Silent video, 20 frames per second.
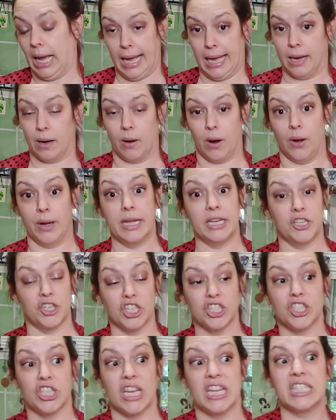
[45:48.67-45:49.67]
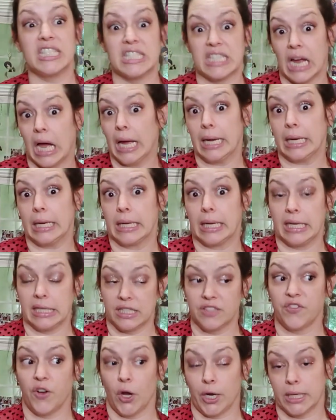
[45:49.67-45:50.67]
I don't know. It's tight.
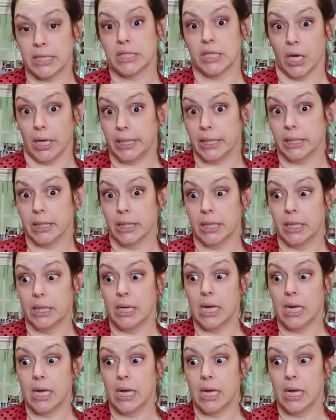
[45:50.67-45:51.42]
It's fucking tight.